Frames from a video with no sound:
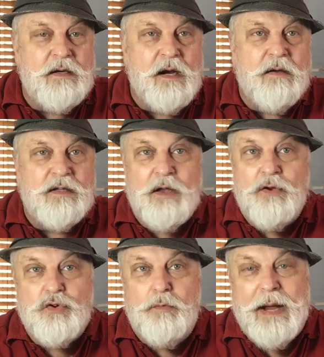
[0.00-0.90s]
you know, and
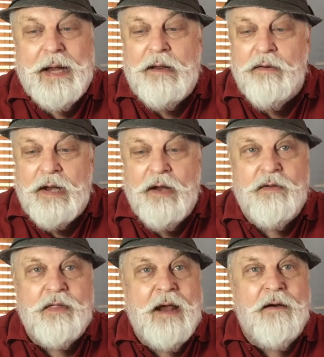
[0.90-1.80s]
social media and here
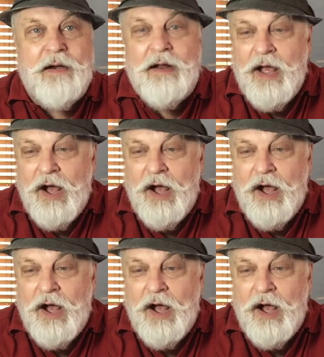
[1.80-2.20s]
and there and